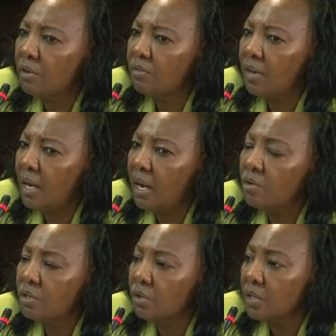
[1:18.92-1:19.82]
of uh,
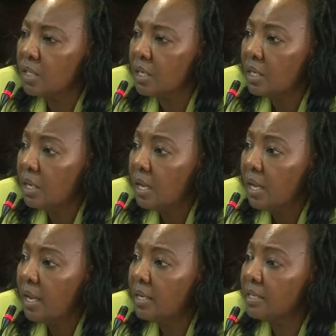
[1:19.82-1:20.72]
outsourcing,
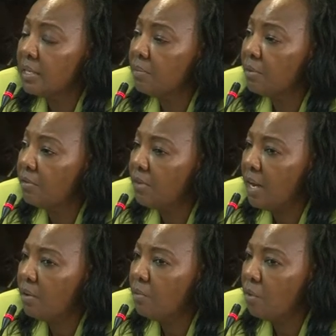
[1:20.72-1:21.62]
it is the
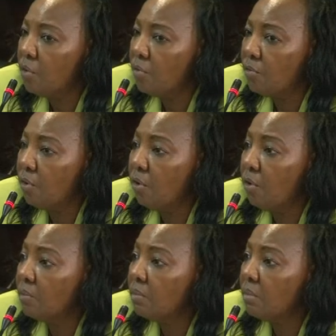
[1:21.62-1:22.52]
preferred mode
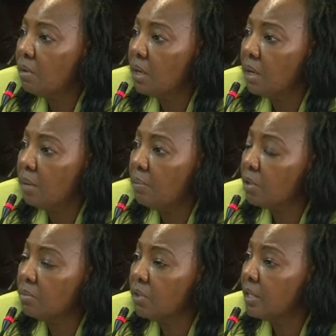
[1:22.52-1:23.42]
for uh,
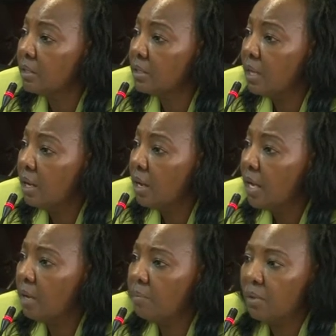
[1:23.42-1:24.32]
airport models.
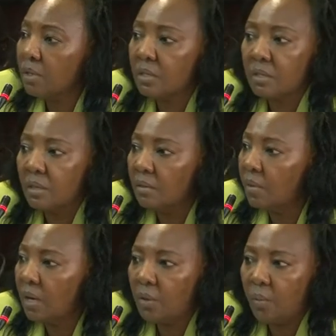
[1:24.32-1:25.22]
Airports
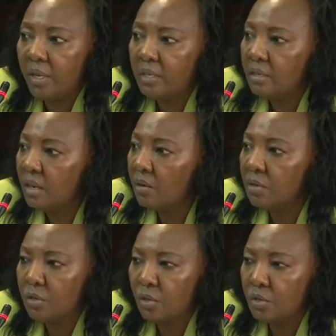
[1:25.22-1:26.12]
worldwide
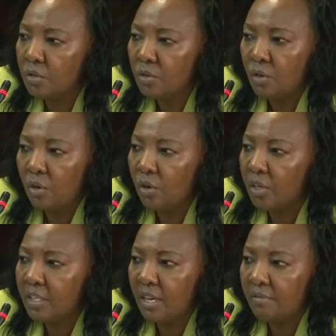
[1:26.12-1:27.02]
outsource
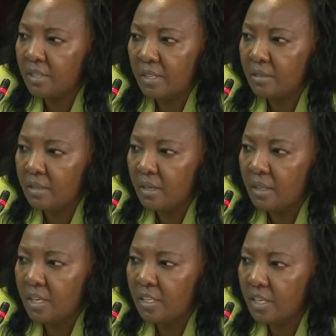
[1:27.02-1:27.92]
all services.
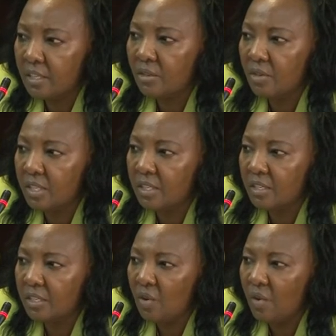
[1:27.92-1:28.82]
They just
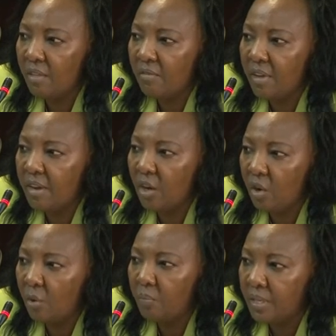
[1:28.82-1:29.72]
concentrate on the very
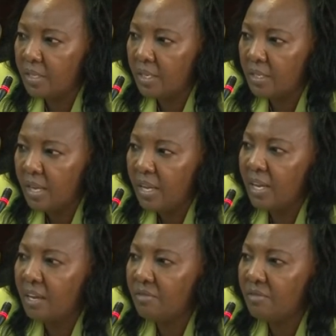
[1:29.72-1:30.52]
core business. In